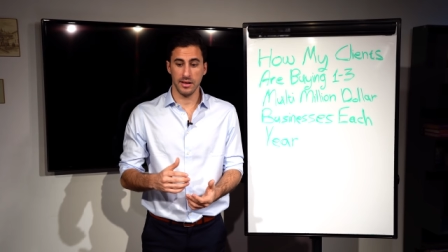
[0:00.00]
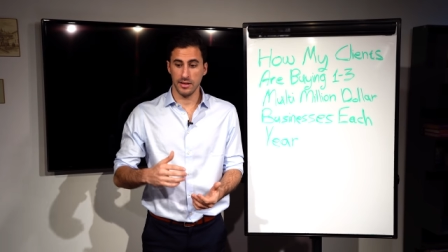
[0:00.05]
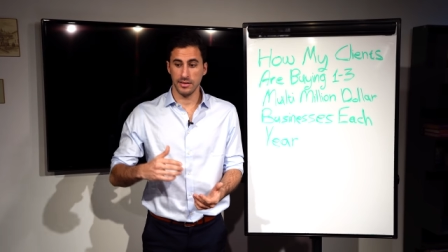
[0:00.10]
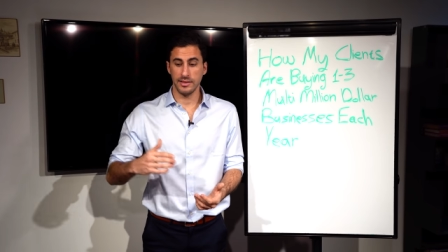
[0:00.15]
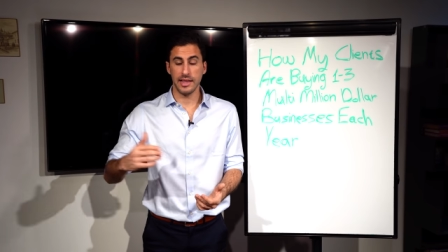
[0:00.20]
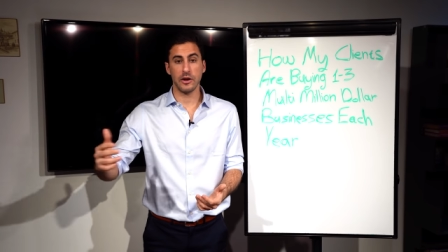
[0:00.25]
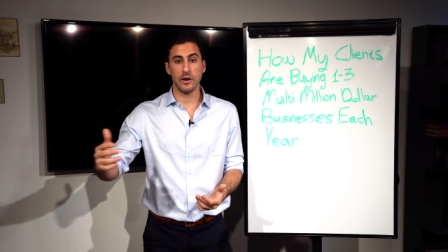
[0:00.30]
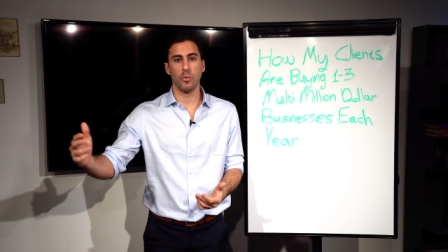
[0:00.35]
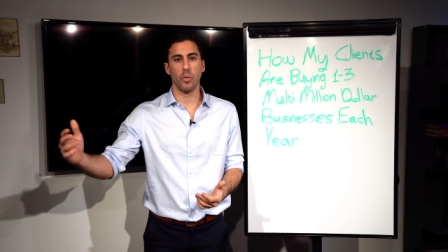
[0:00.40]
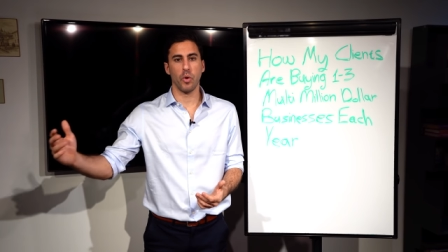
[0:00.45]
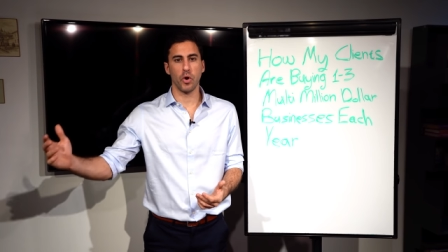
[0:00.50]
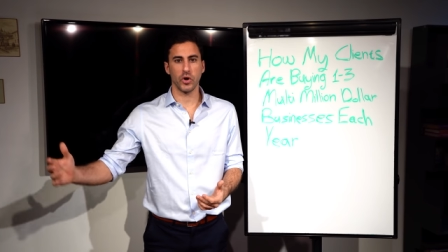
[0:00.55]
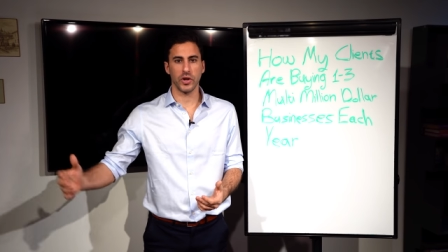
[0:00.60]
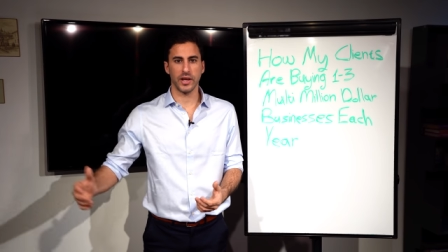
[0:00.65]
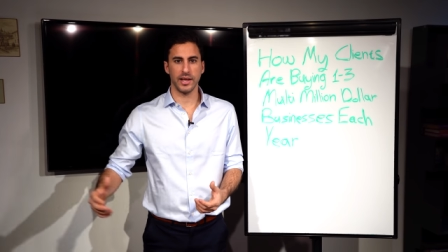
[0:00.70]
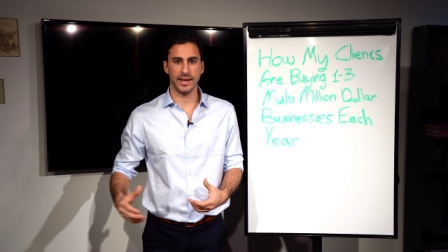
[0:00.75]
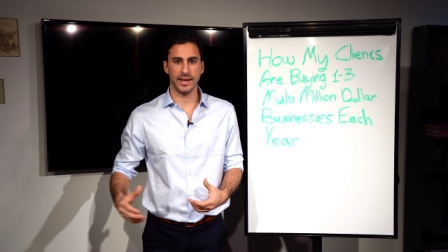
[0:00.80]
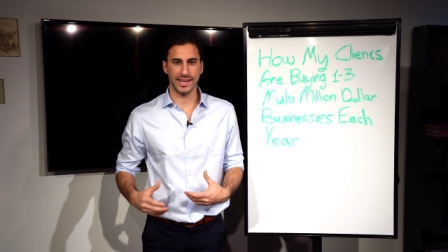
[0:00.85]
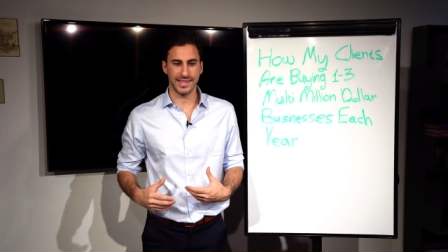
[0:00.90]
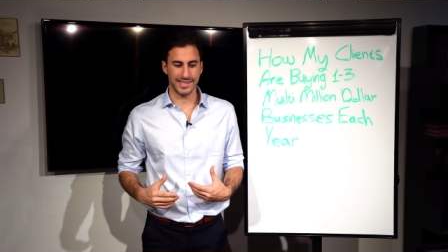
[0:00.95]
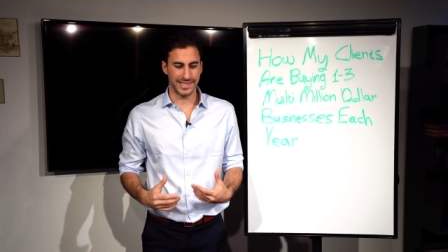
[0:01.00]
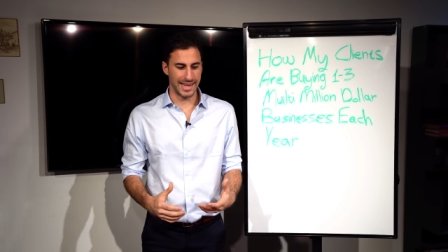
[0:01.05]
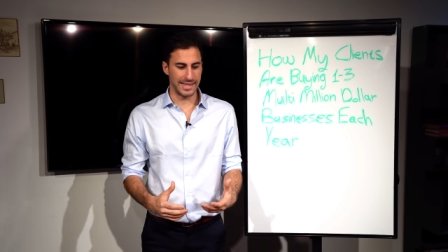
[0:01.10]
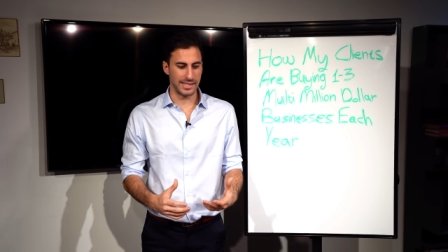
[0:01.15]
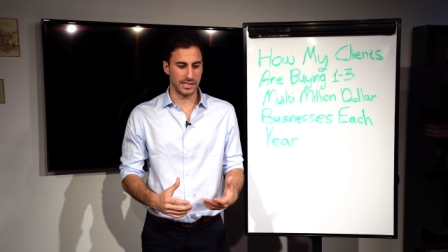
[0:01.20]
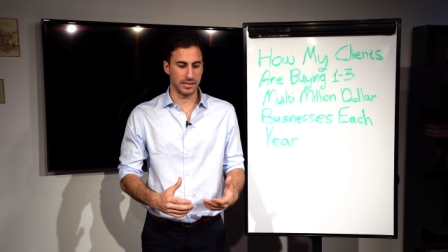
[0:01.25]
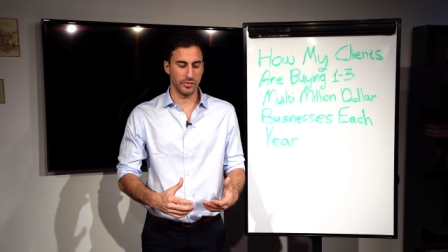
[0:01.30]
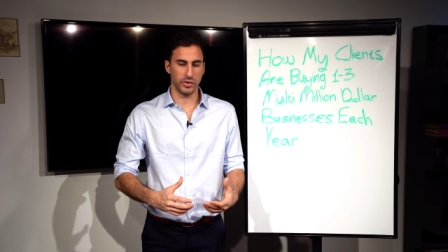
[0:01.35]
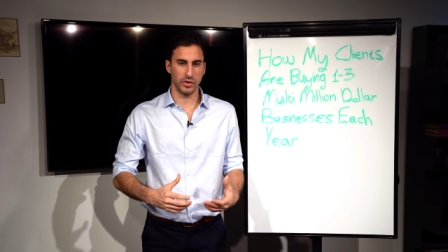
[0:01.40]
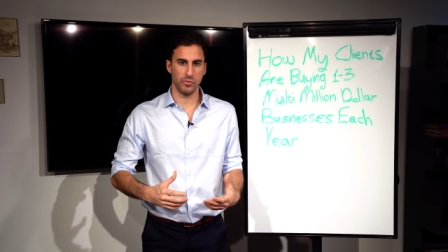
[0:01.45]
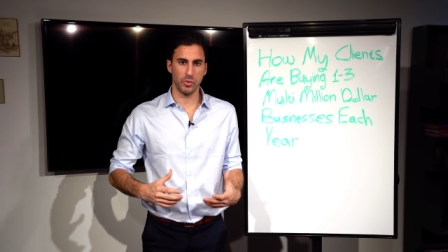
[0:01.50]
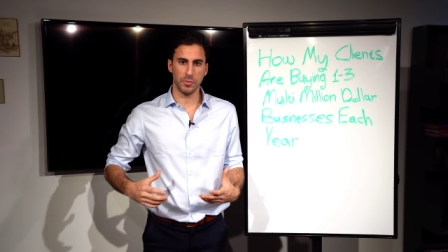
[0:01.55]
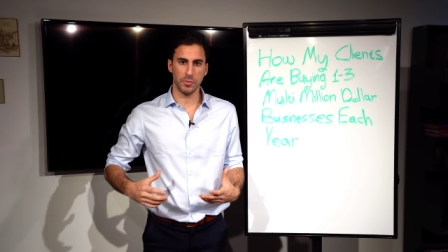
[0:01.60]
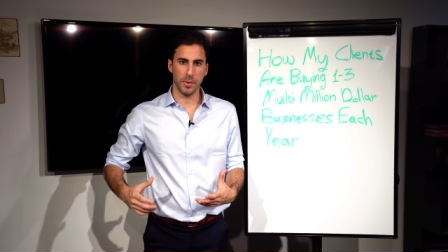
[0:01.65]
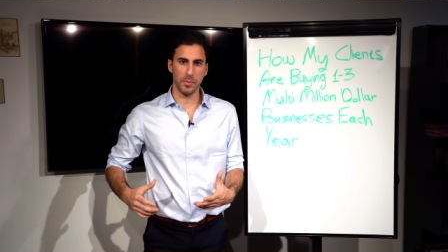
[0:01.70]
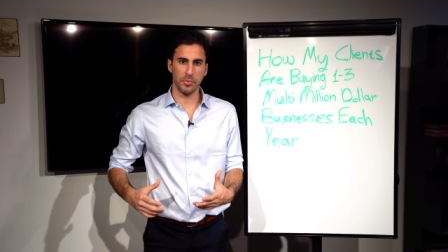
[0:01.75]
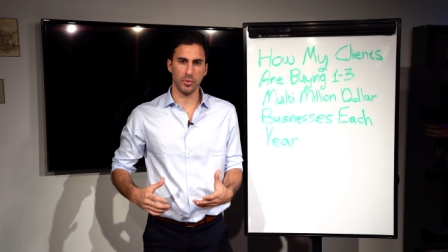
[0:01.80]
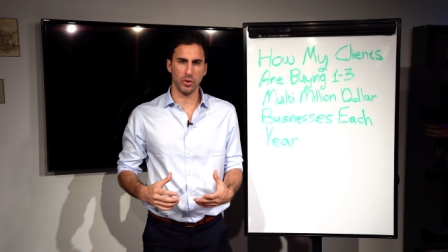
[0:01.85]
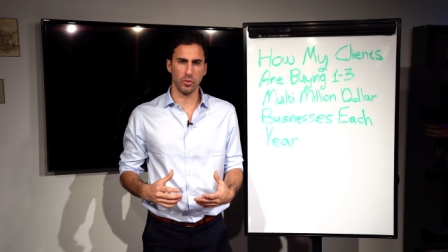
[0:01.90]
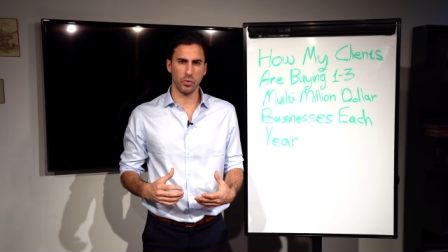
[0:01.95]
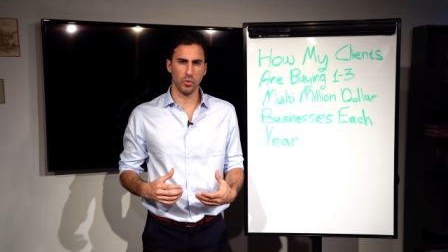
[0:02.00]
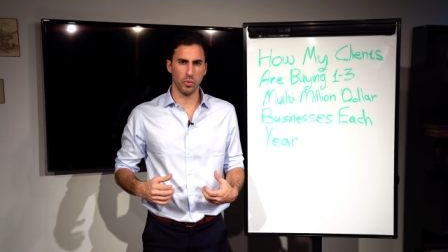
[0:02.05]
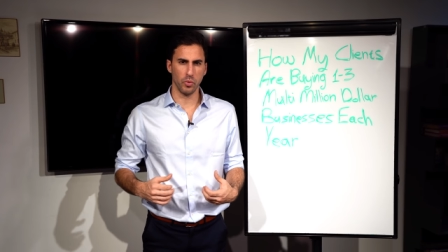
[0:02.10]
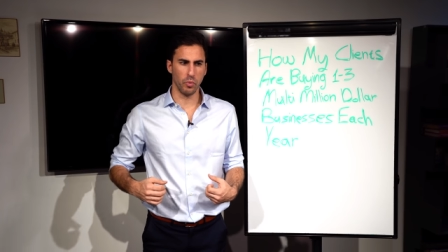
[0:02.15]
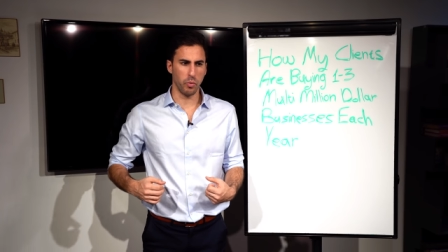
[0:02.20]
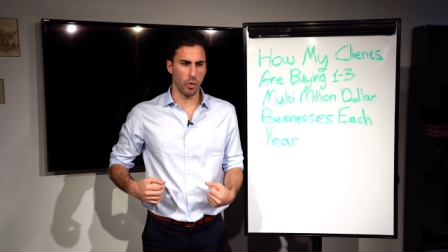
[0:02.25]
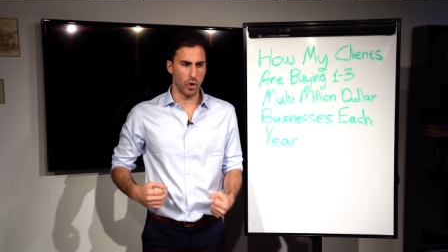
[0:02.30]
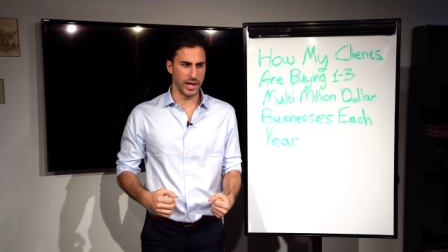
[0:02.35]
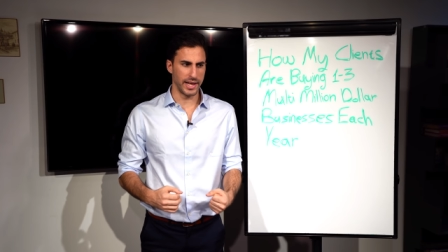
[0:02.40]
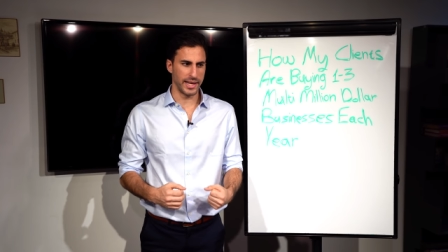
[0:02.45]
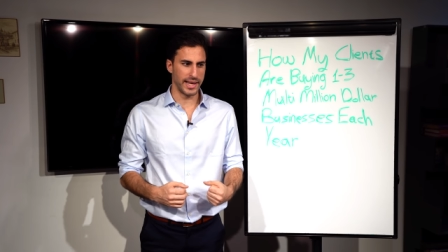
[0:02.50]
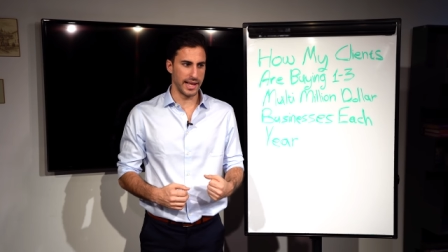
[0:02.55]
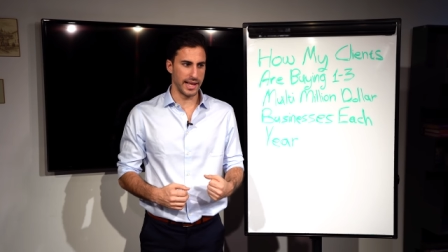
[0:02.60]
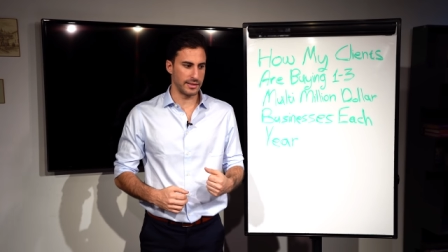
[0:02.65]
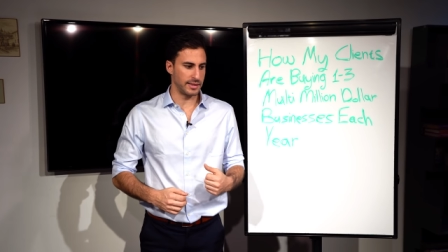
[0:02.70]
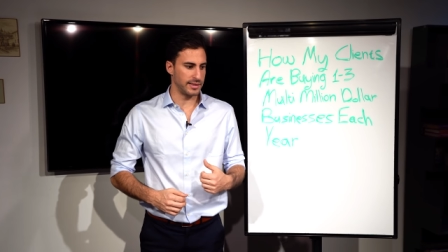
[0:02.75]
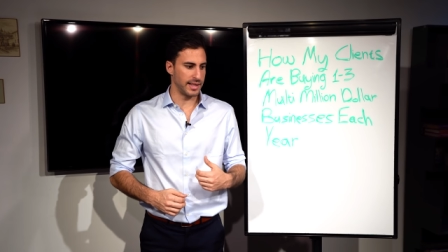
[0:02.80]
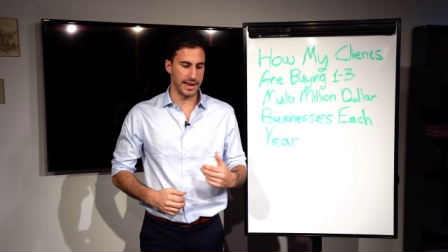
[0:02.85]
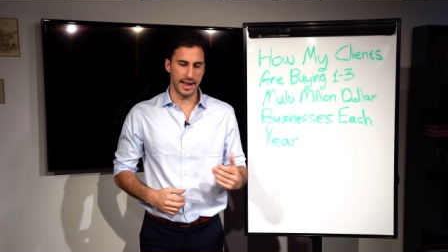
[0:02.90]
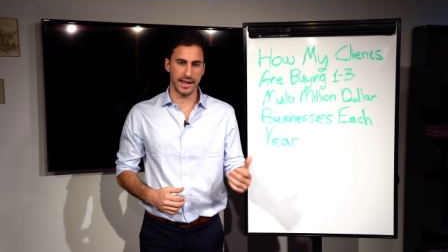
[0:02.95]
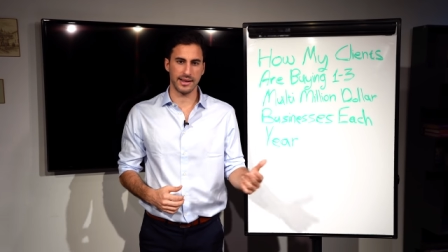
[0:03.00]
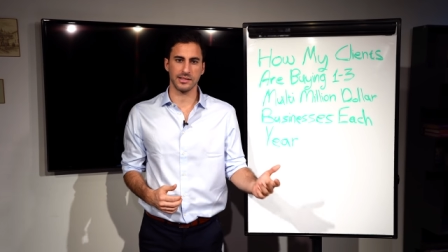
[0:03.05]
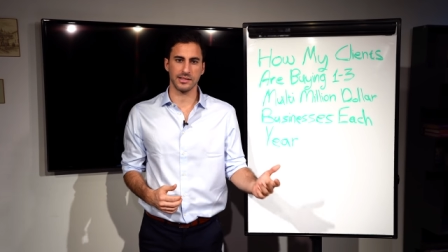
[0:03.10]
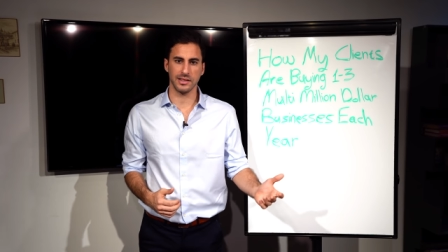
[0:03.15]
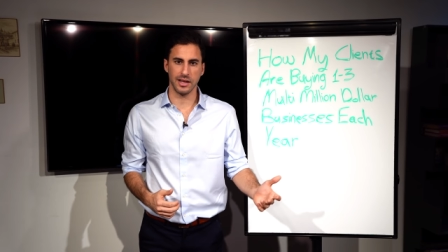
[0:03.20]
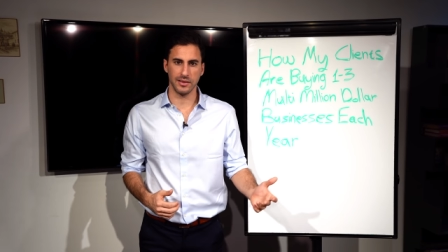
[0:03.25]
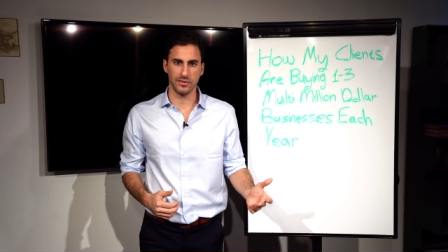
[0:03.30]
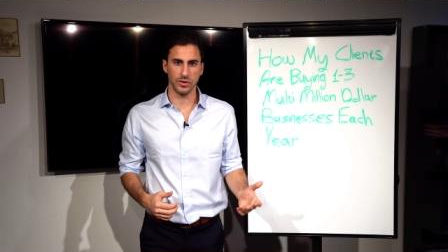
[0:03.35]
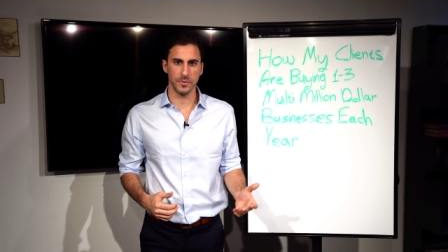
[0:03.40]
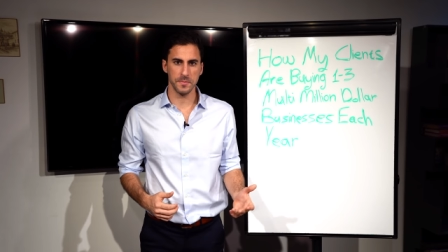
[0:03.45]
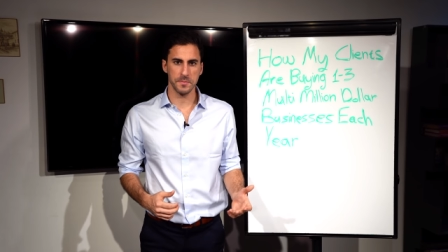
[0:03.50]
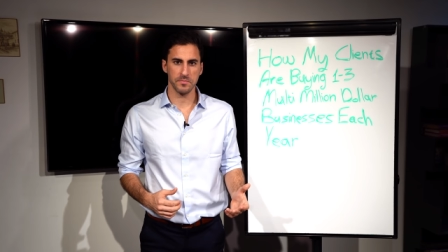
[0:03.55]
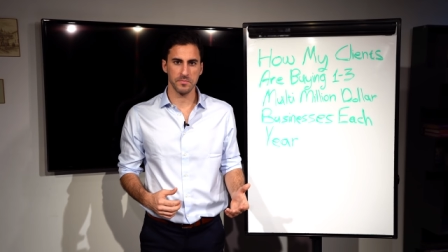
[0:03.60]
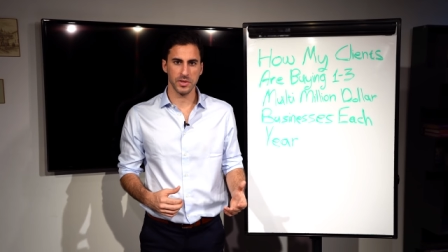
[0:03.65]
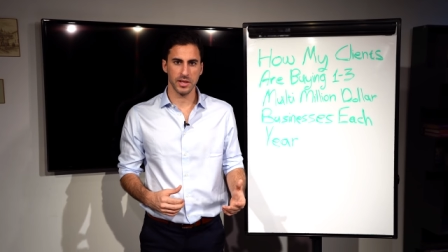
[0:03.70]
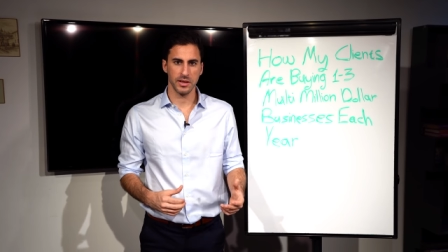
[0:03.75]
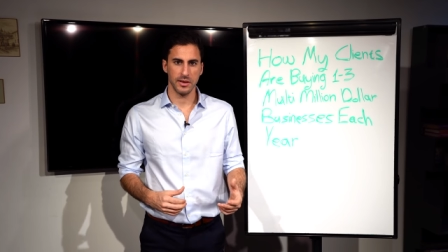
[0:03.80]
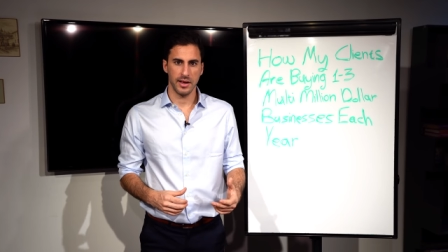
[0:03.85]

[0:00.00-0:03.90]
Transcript: then working extensively with people who want to get the next level.